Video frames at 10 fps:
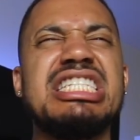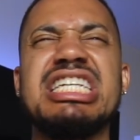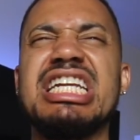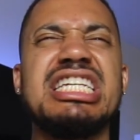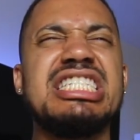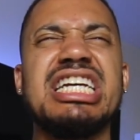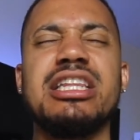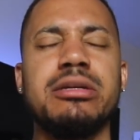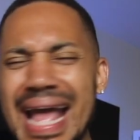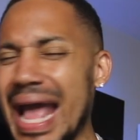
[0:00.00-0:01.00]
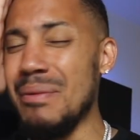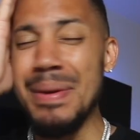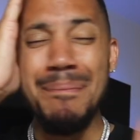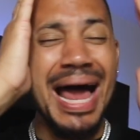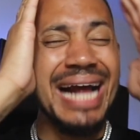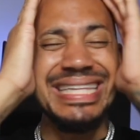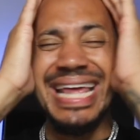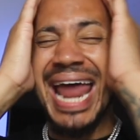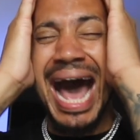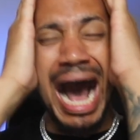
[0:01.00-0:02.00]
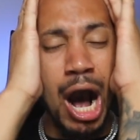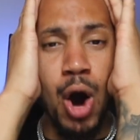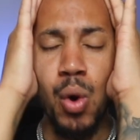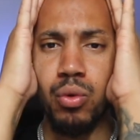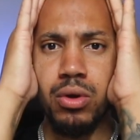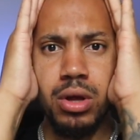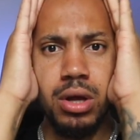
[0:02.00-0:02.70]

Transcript: And we blocked it out.